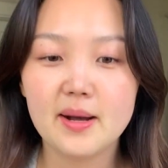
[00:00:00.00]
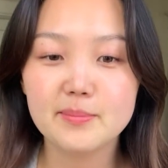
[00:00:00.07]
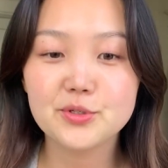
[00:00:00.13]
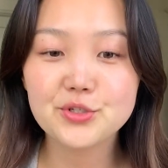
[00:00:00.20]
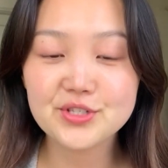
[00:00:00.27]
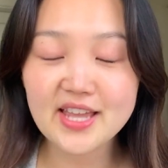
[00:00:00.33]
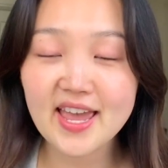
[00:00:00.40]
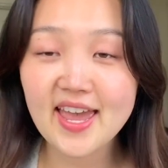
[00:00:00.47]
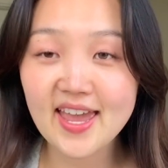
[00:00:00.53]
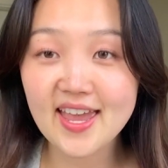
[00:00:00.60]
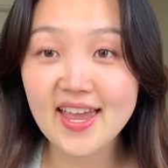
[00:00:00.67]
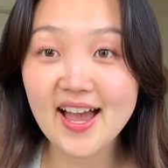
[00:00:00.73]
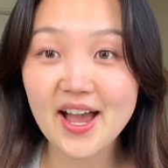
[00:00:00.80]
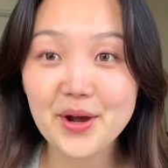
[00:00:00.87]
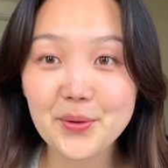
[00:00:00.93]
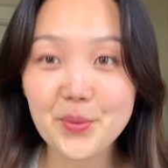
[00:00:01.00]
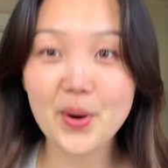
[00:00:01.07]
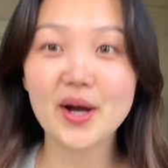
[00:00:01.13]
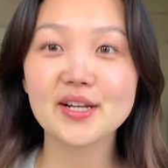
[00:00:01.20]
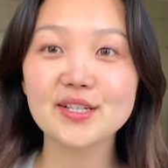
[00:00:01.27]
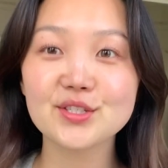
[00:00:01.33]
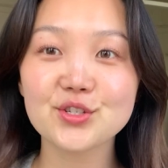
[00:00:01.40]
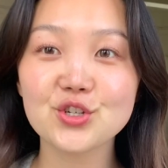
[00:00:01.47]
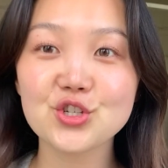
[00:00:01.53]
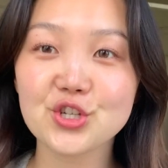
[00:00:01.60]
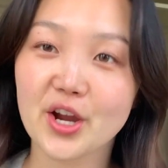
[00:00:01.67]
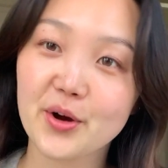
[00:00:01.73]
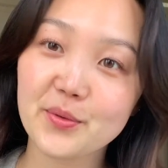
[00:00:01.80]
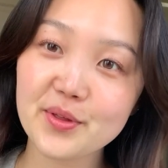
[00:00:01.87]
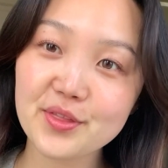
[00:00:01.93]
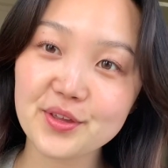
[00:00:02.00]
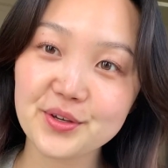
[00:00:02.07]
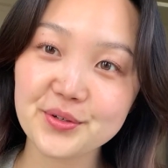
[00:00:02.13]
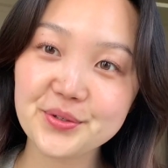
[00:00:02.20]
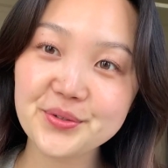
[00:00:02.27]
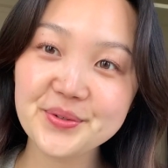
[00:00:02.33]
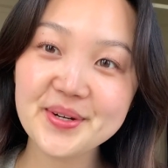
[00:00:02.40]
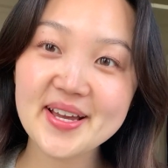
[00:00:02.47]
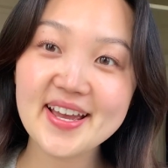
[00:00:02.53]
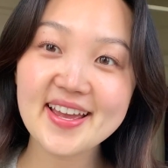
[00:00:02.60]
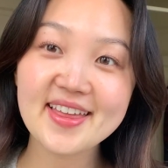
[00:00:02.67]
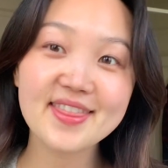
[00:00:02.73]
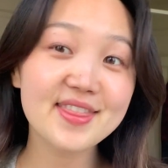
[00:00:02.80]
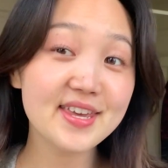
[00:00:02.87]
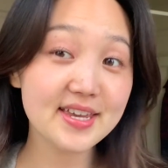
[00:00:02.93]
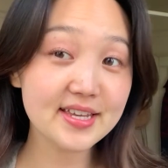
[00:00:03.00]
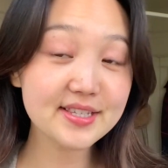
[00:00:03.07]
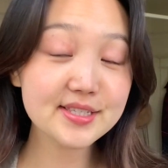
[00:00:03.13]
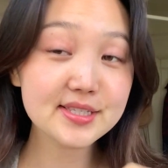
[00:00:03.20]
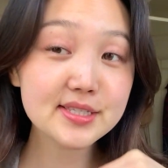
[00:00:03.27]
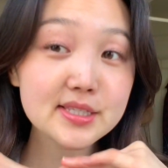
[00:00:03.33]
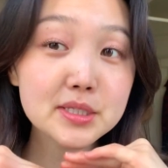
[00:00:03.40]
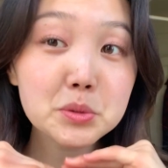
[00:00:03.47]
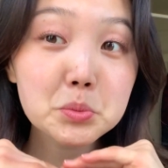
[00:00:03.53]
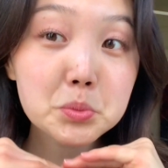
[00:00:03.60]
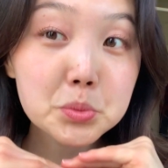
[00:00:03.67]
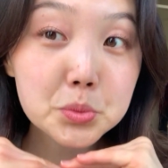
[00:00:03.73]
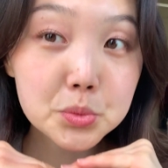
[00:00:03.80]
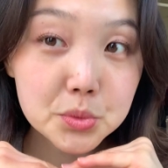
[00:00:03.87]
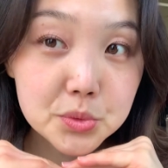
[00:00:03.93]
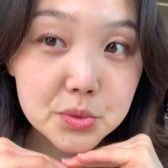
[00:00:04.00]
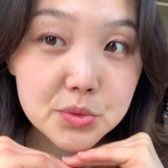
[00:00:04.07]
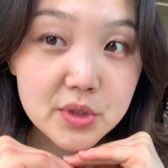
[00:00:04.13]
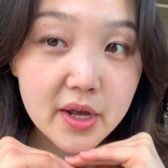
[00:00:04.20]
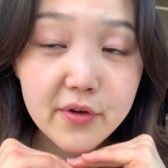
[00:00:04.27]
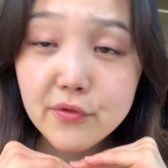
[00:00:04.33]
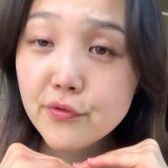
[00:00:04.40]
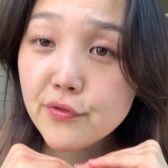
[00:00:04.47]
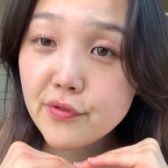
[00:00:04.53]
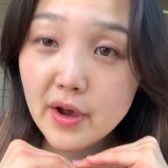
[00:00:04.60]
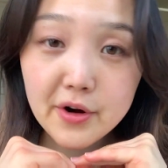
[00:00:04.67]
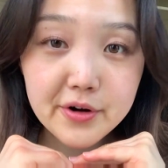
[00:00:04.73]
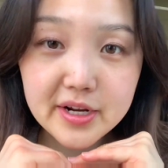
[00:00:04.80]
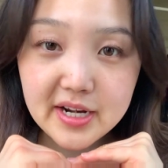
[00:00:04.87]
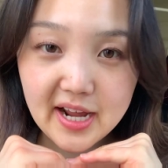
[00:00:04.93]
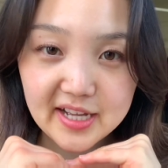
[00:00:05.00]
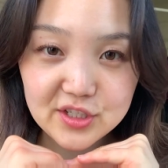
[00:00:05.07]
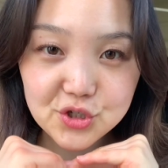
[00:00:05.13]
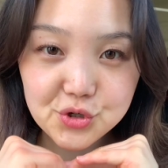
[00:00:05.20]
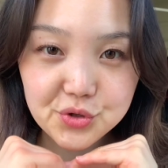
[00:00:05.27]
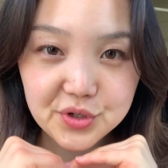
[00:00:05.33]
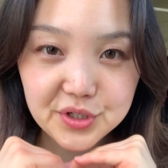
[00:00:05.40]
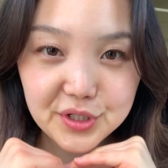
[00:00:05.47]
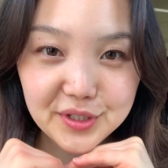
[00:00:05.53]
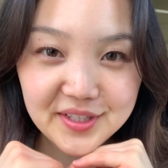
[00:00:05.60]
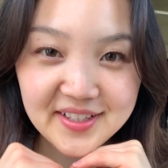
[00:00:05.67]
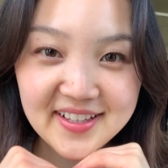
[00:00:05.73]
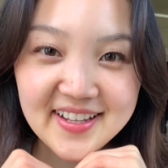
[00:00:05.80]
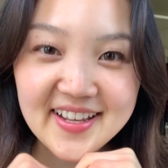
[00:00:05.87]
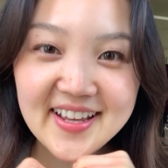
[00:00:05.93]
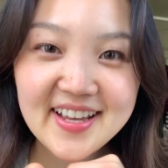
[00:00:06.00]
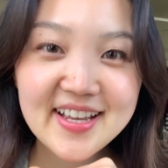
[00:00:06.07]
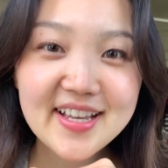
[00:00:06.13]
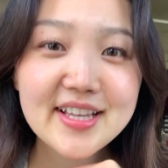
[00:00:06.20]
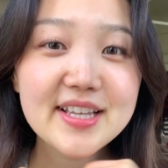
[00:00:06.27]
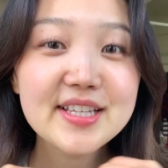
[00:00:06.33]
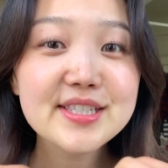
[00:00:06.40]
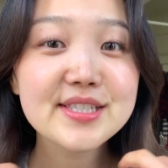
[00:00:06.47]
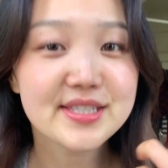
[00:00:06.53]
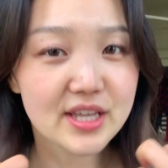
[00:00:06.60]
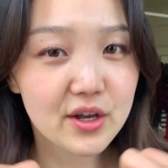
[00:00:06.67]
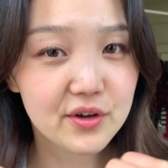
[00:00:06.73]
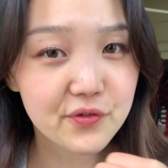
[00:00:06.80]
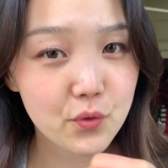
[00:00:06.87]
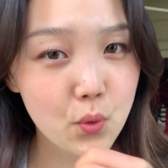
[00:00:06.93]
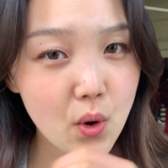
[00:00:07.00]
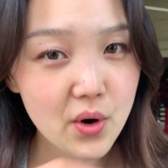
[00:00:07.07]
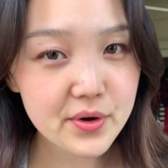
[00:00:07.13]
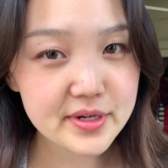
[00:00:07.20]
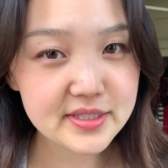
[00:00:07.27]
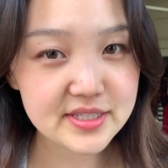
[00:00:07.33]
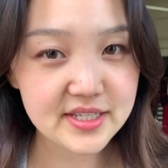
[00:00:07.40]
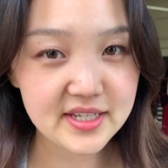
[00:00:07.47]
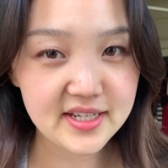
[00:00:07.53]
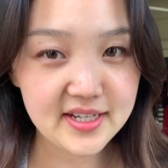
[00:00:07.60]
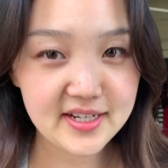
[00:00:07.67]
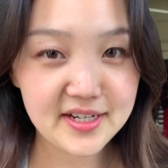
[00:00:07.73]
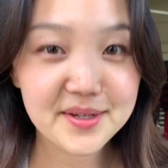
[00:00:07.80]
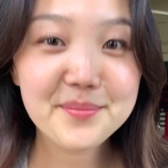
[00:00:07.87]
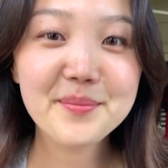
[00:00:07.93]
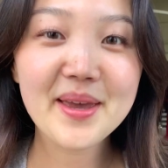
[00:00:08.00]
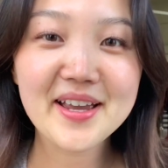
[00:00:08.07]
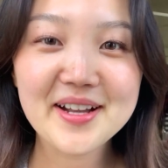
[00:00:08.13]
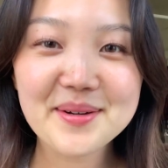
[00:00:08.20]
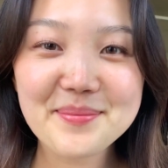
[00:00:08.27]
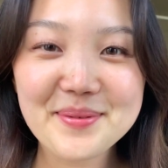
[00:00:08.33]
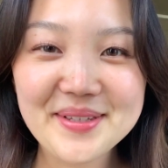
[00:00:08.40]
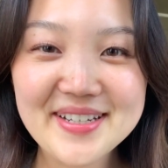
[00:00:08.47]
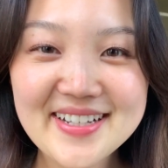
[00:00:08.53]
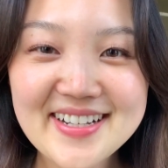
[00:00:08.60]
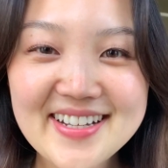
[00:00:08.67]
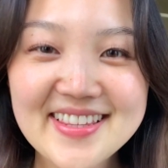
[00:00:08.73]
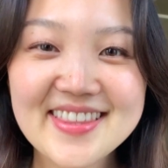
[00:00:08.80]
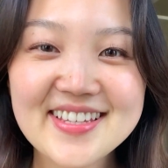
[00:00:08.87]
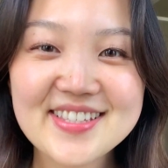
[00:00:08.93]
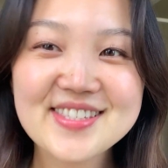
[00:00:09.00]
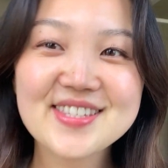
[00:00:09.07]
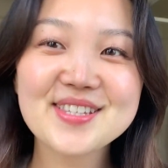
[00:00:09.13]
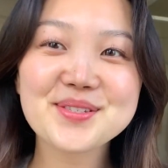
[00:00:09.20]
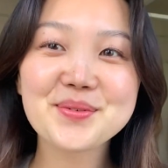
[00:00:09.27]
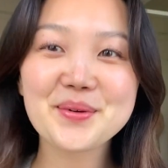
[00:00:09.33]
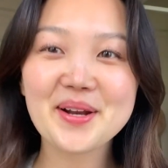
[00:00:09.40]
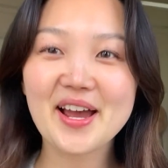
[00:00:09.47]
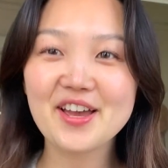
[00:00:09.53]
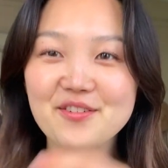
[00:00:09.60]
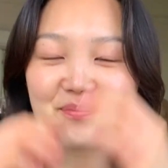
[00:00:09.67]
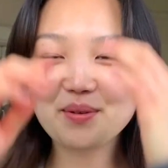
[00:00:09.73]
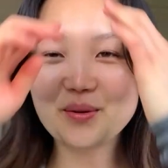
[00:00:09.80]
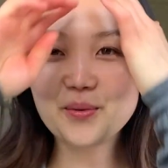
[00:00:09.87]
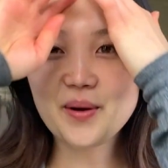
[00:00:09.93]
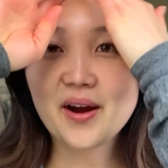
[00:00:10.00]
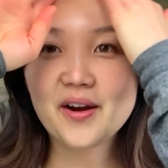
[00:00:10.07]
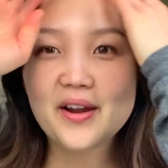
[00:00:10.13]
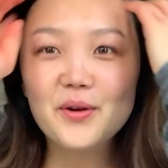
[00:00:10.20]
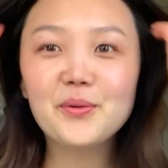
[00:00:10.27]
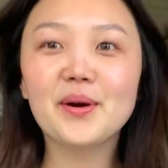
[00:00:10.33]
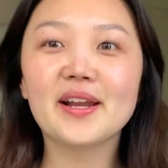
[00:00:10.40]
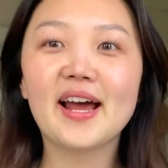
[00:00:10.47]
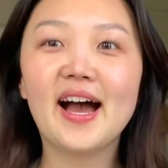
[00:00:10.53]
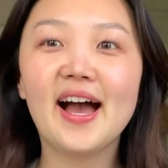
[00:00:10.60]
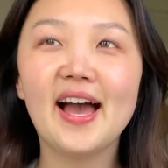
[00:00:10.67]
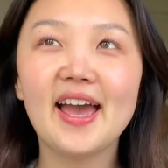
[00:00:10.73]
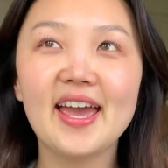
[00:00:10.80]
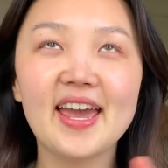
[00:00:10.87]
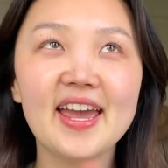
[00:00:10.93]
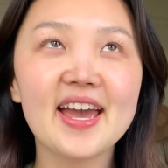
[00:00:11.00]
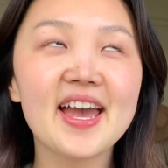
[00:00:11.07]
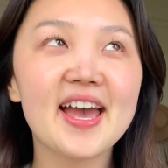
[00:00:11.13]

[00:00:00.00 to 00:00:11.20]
Today, I wanted to share with you this very natural self-quarantine makeup look. This is what I've been wearing when I